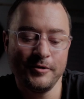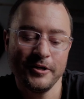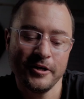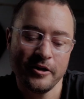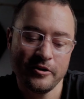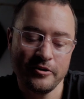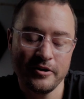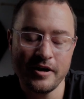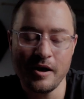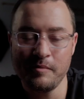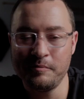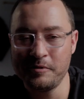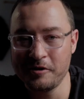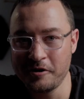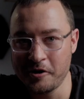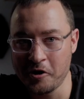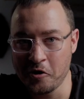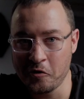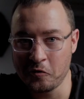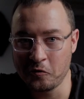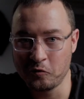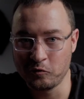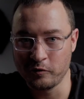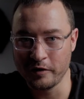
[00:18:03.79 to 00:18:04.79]
me know down
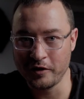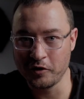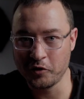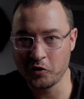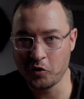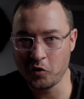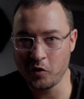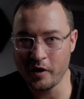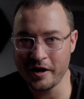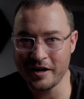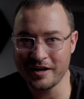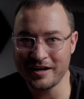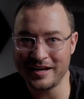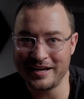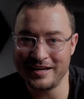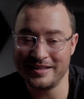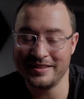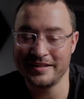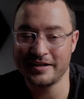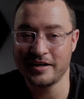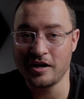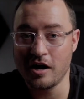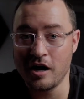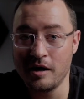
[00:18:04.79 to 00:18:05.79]
below real quick
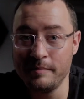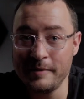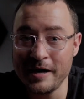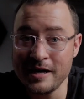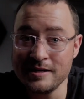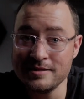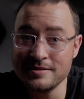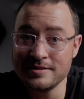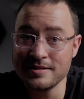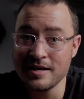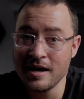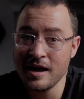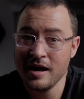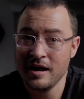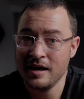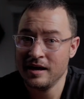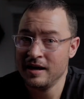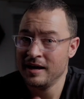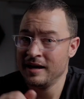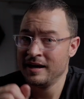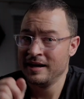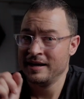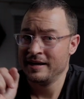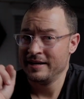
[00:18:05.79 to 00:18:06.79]
in the comments.
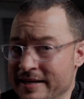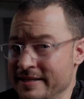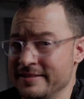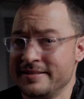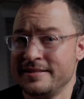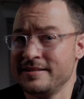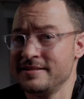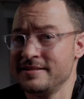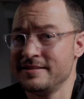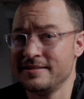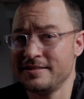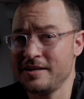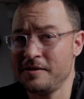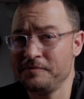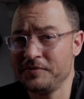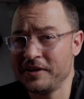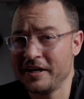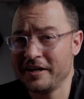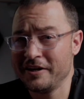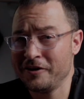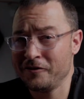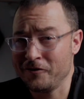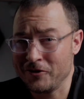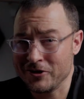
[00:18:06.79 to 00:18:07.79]
Is this
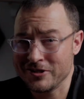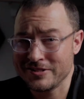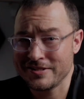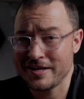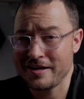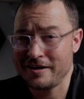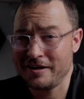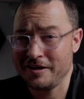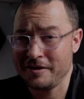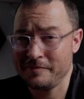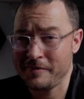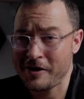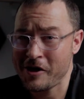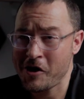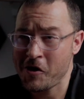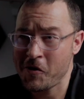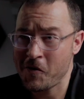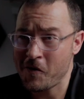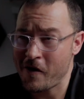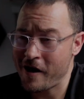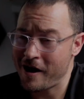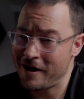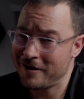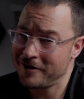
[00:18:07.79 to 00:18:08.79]
something you're excited
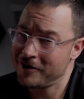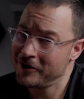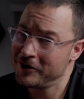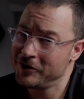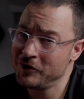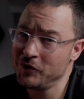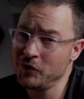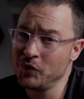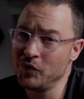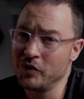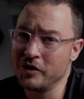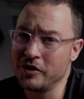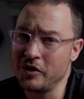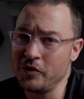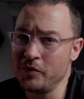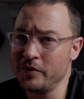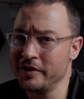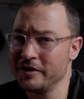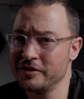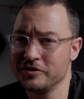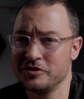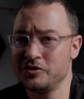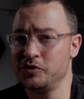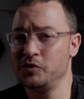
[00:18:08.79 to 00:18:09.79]
about? Are you
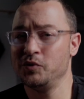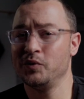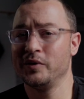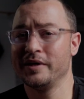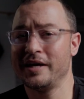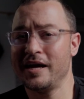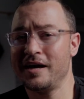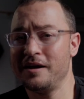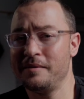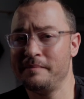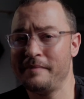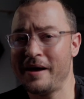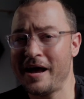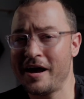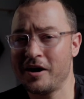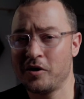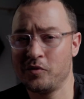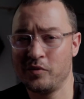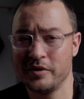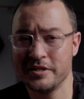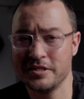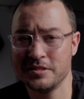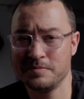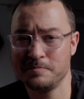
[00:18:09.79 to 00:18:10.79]
going to get
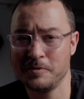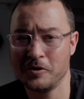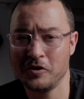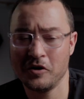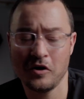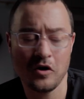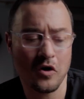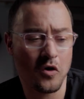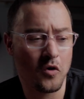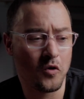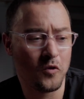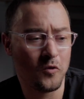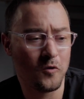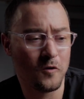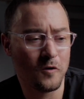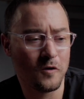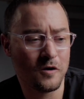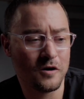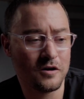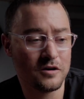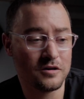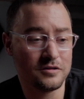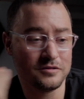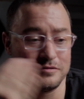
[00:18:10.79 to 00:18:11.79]
MacWhisper,
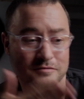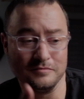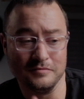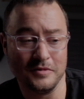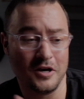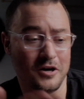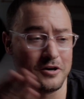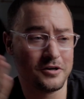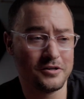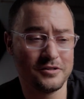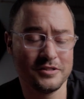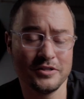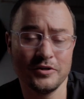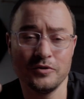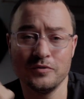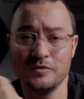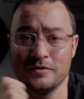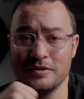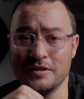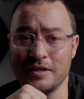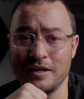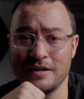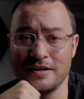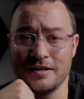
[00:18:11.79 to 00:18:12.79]
or are you
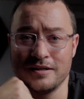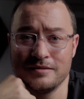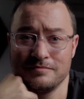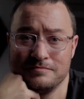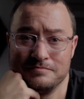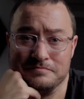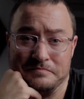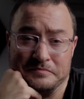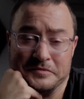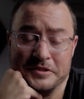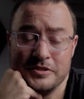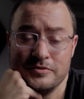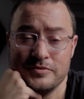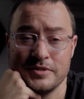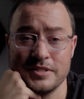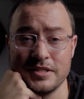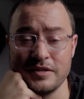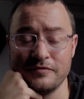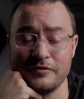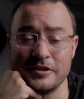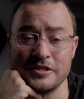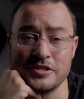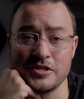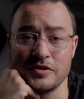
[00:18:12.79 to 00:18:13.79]
gonna use
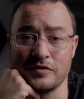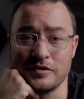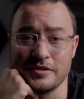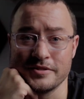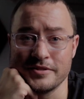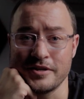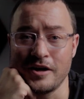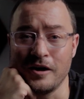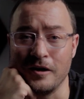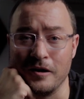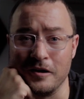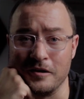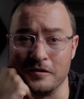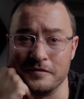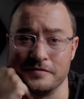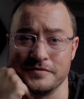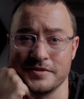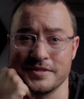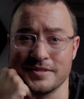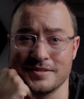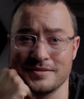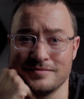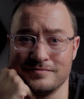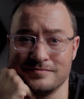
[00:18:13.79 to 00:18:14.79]
DaVinci
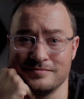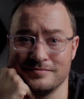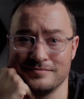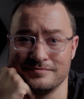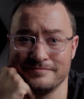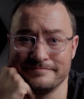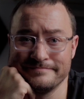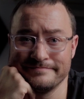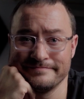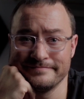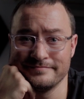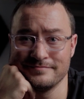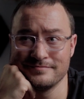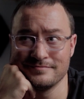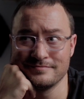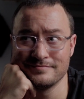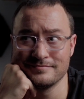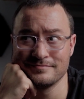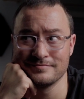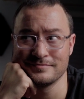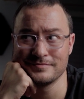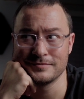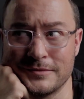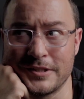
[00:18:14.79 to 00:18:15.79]
Resolves?
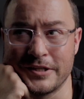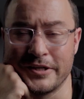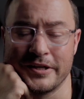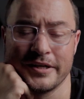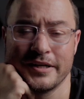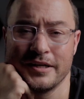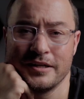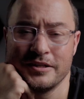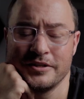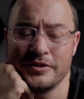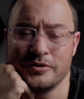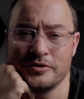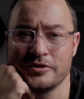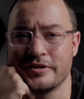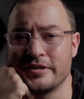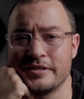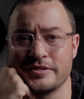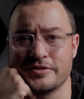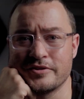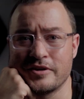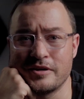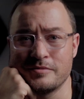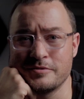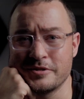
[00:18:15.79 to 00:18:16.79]
Are you gonna do
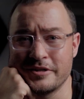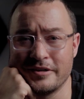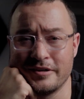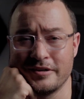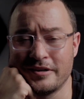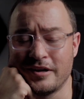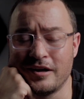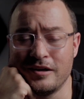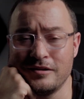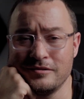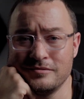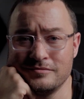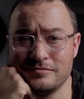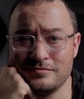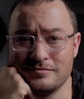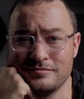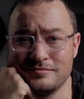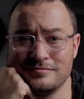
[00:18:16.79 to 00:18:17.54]
transcription at all?